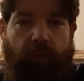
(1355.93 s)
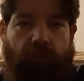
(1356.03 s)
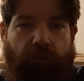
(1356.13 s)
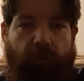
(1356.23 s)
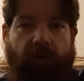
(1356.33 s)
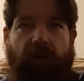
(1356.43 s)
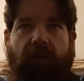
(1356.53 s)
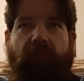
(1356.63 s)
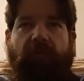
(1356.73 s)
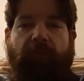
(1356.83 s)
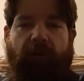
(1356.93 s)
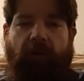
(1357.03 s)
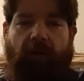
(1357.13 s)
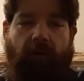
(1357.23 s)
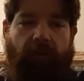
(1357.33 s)
trick some of the
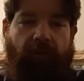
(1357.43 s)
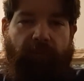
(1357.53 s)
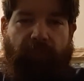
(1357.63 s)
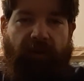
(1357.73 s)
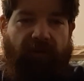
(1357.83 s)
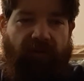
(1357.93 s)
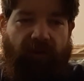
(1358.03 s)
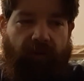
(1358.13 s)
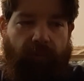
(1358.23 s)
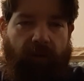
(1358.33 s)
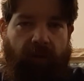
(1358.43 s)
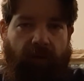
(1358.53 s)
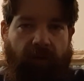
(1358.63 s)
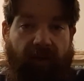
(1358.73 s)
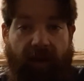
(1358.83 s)
guards of the red team
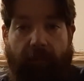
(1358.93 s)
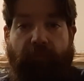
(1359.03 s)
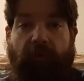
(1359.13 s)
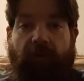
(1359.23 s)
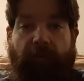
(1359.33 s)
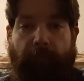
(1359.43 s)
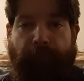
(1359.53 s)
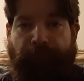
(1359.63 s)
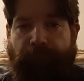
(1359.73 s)
in capturing them,